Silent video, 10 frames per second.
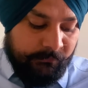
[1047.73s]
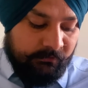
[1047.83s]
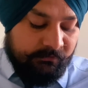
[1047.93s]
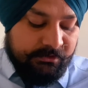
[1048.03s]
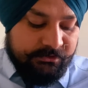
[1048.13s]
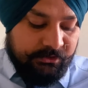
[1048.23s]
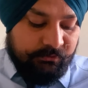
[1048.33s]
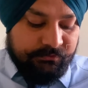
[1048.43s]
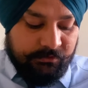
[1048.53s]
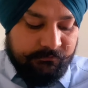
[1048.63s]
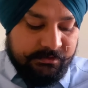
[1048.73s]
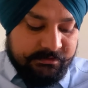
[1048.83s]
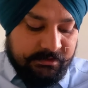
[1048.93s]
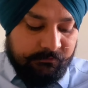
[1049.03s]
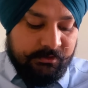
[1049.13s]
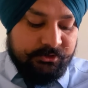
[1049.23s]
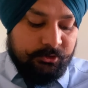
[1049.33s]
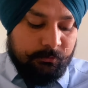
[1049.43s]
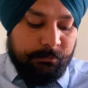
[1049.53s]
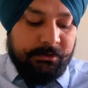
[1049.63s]
where the sequence 567 is
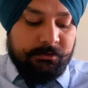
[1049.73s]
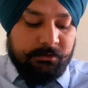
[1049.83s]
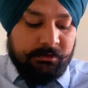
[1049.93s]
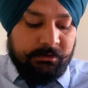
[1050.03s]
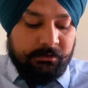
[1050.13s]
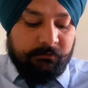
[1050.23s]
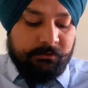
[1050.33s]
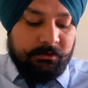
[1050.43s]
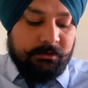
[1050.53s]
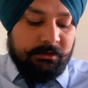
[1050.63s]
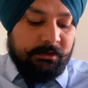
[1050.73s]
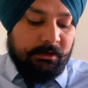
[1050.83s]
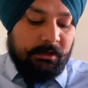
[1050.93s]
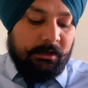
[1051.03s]
repeated indefinitely,